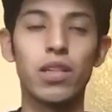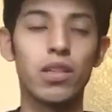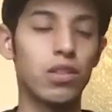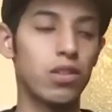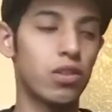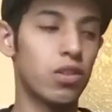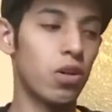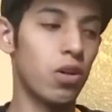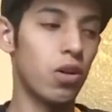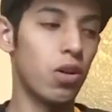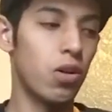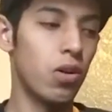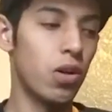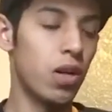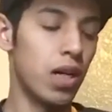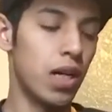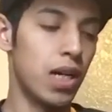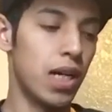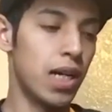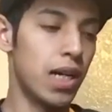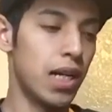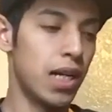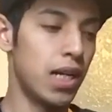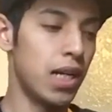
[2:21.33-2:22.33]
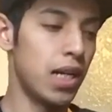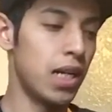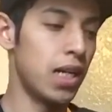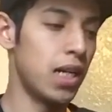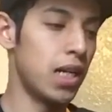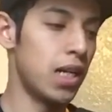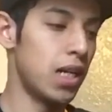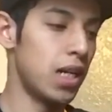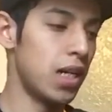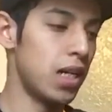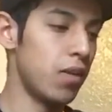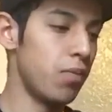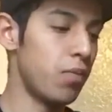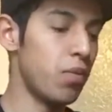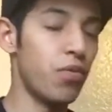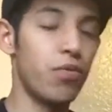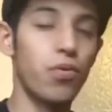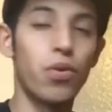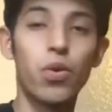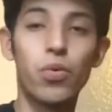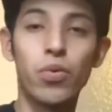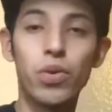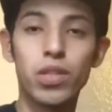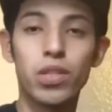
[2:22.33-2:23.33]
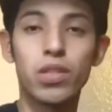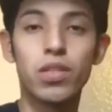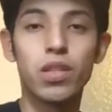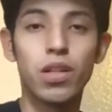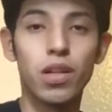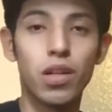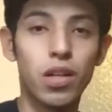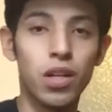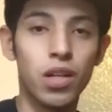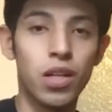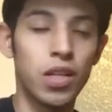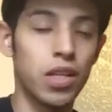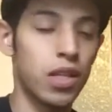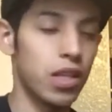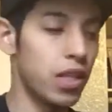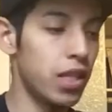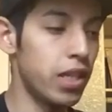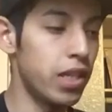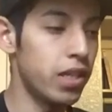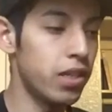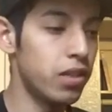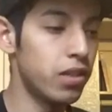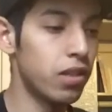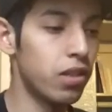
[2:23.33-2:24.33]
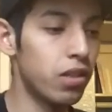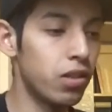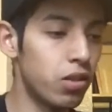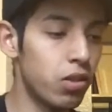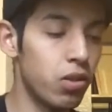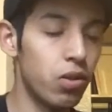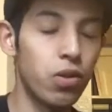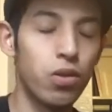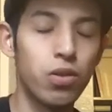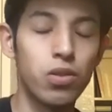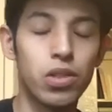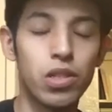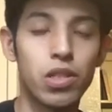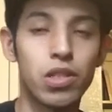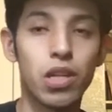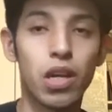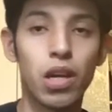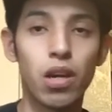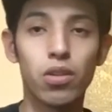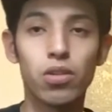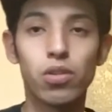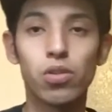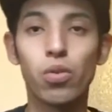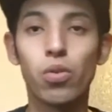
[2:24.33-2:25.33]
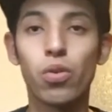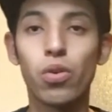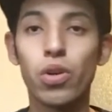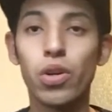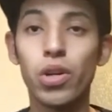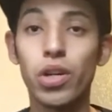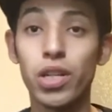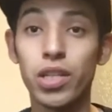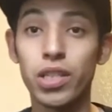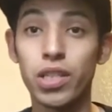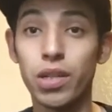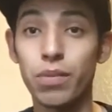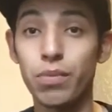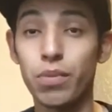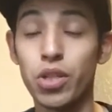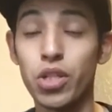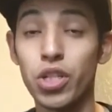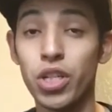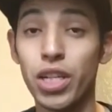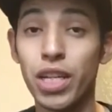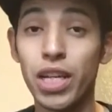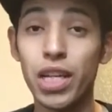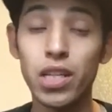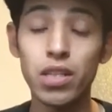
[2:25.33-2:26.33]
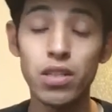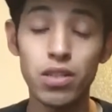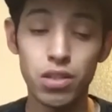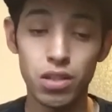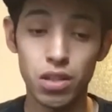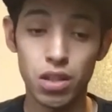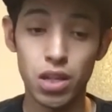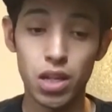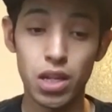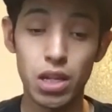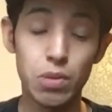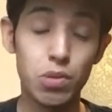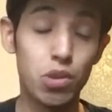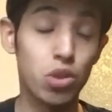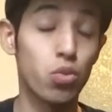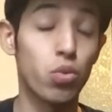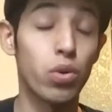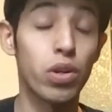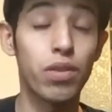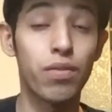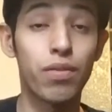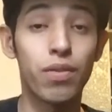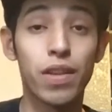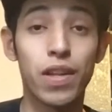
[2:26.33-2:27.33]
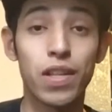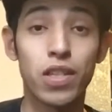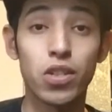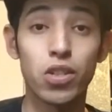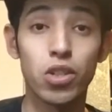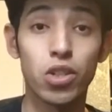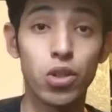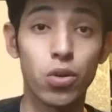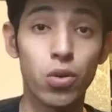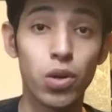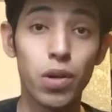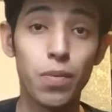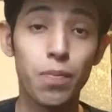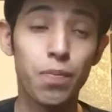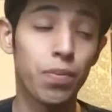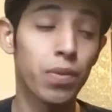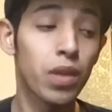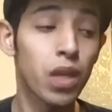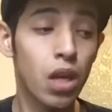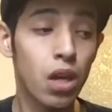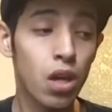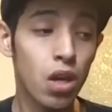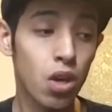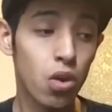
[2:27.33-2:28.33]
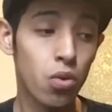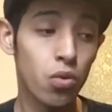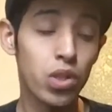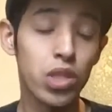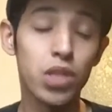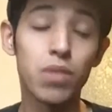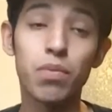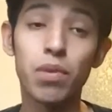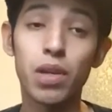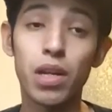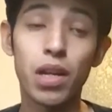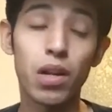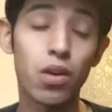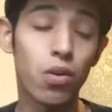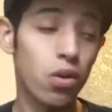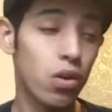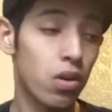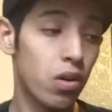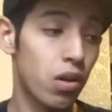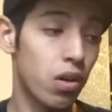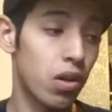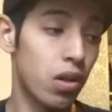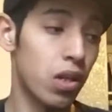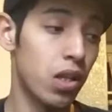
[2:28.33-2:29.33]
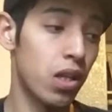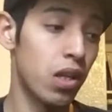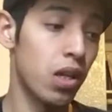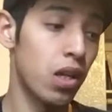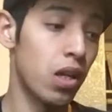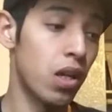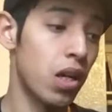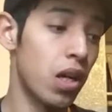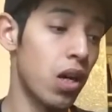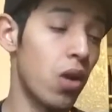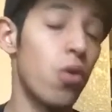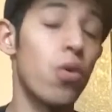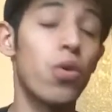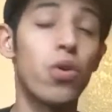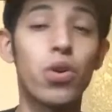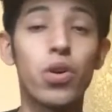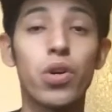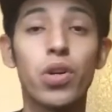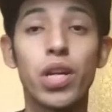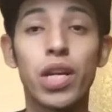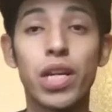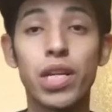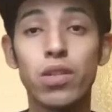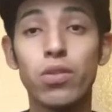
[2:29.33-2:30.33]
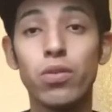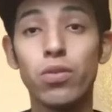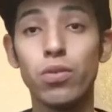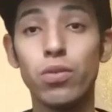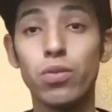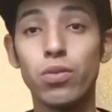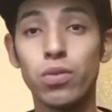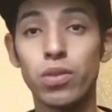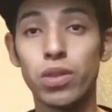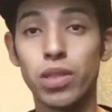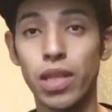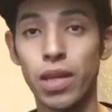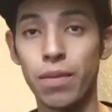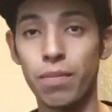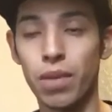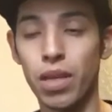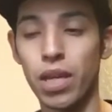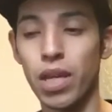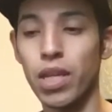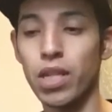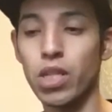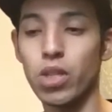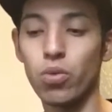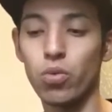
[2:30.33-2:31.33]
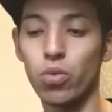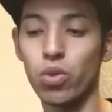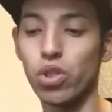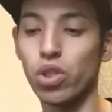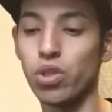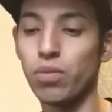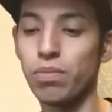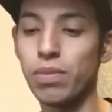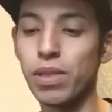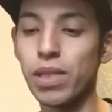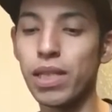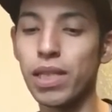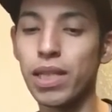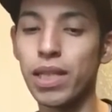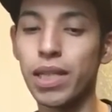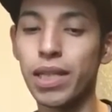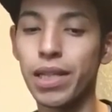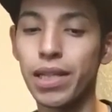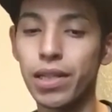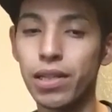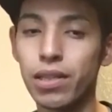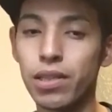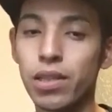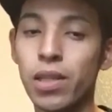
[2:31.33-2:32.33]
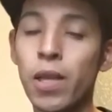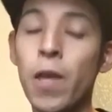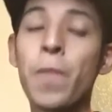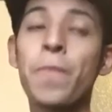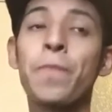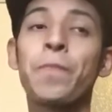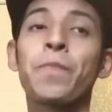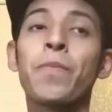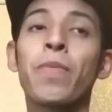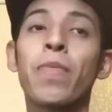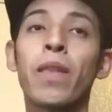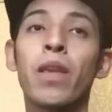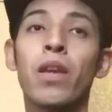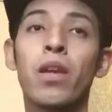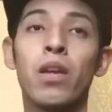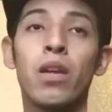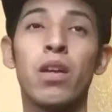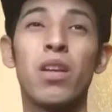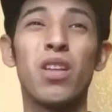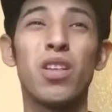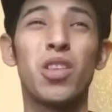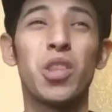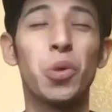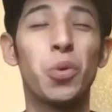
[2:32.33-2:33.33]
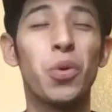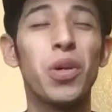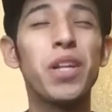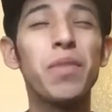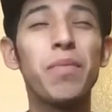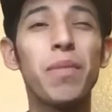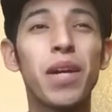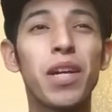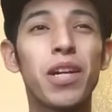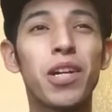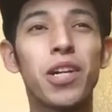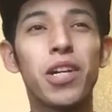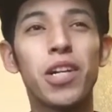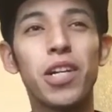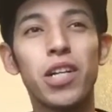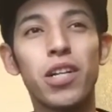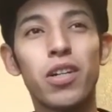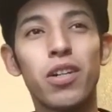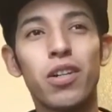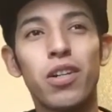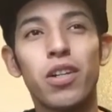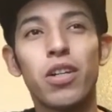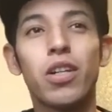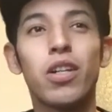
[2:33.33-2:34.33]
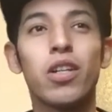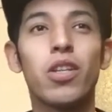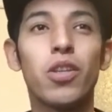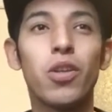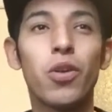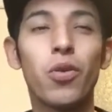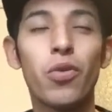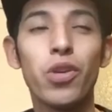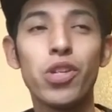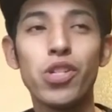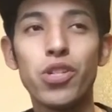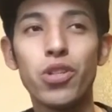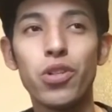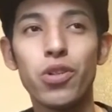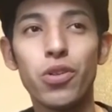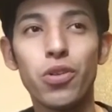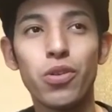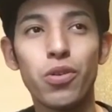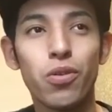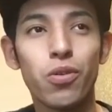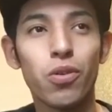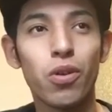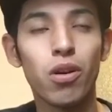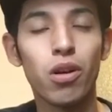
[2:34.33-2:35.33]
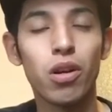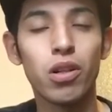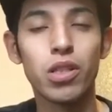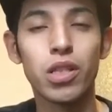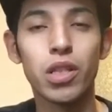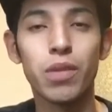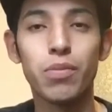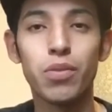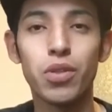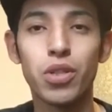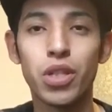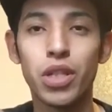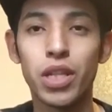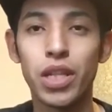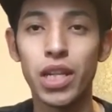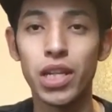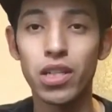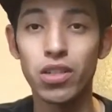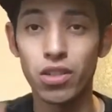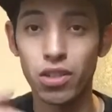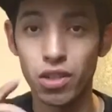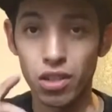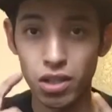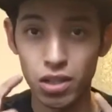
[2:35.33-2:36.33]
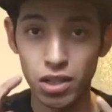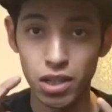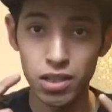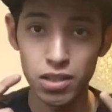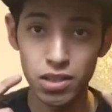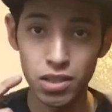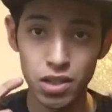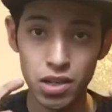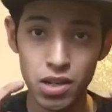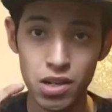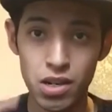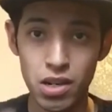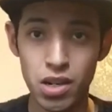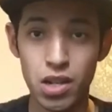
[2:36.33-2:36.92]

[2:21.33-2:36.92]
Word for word: So before we install these silicone hoses, I also ordered the temperature gauge. I'm just waiting for that to show up. Reason being I ordered, that I ordered a new temp gauge was because the one in my car, the original uh, temperature gauge on the cluster,